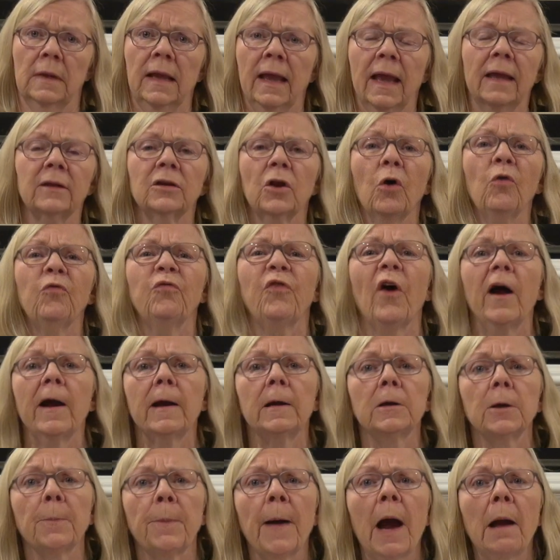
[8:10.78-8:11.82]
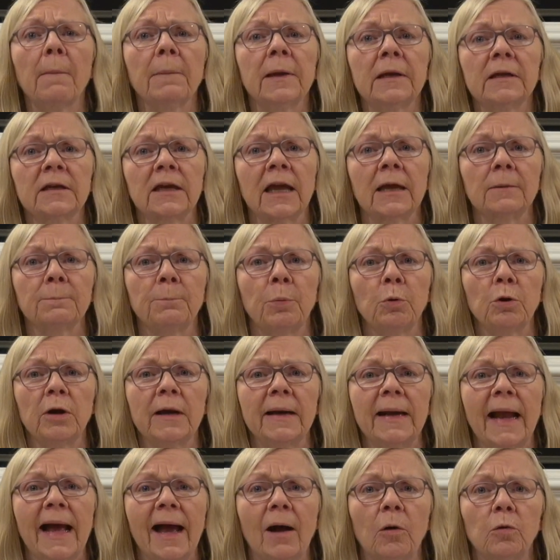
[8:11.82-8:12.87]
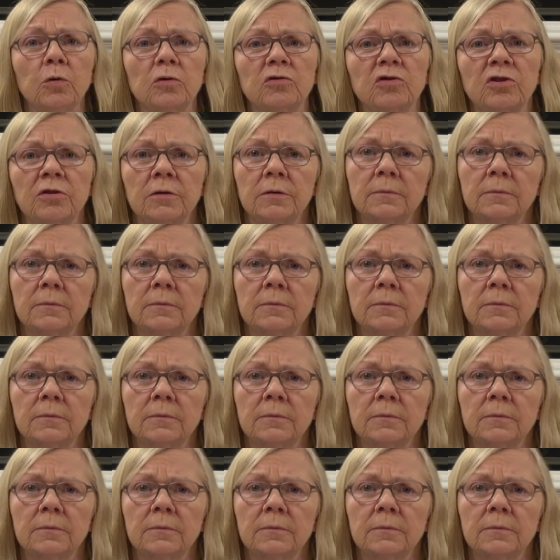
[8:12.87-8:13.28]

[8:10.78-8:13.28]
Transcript: And no fire department can put it out.